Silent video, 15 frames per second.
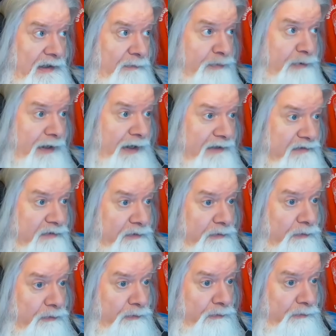in
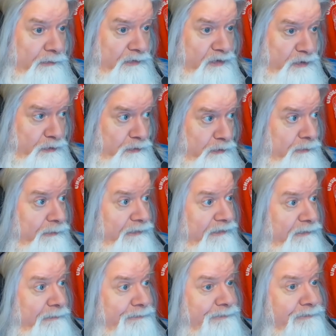practical terms,